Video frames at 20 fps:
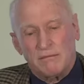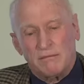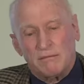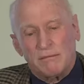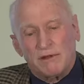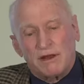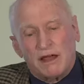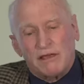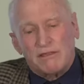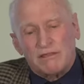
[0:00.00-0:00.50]

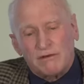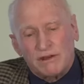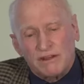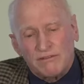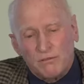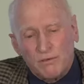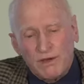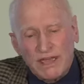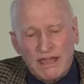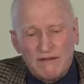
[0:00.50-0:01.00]
but I thought
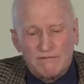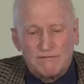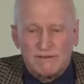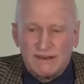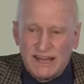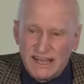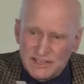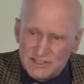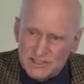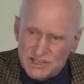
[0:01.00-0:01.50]
if we have
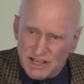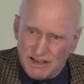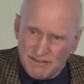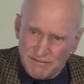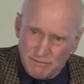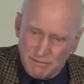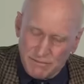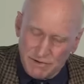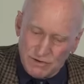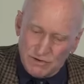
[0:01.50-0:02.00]
less
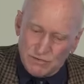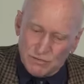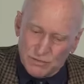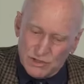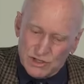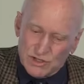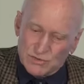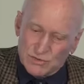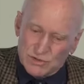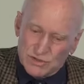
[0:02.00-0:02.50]
government,
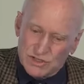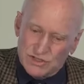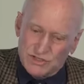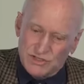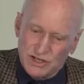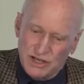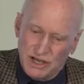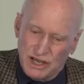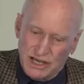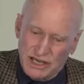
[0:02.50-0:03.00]
which was the
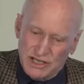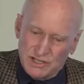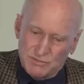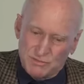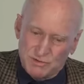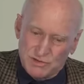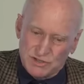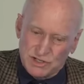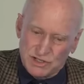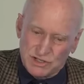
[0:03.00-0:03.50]
CIS
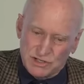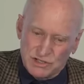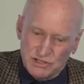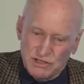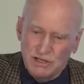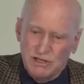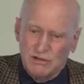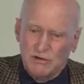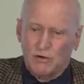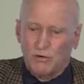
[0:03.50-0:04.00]
position,
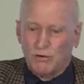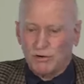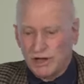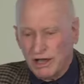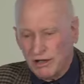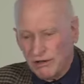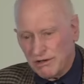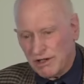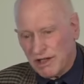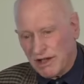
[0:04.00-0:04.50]
or
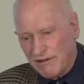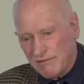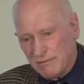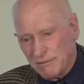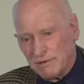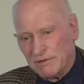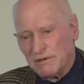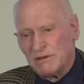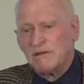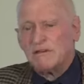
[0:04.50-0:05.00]
no
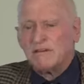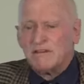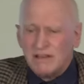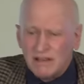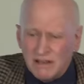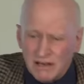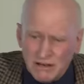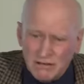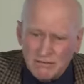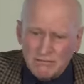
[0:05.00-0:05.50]
government, you
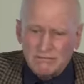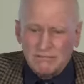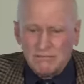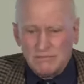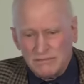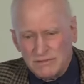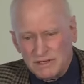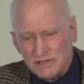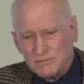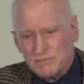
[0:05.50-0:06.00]
know,
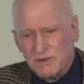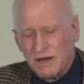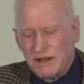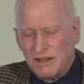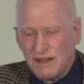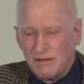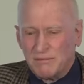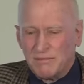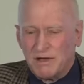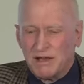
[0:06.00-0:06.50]
doesn't matter
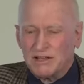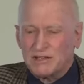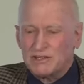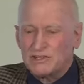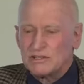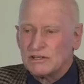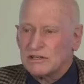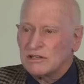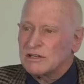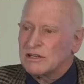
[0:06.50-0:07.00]
that
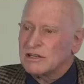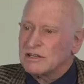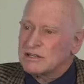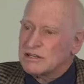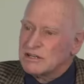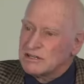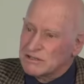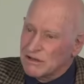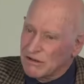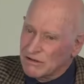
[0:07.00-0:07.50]
much
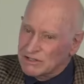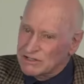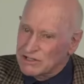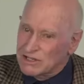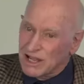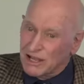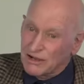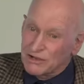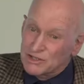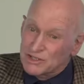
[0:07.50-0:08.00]
as long as it
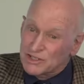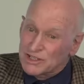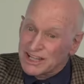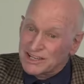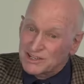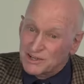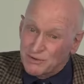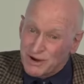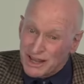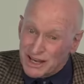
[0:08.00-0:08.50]
goes in
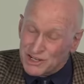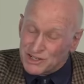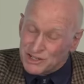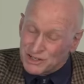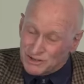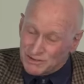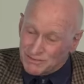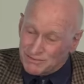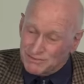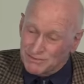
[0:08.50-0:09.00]
that
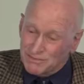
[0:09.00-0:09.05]
direction.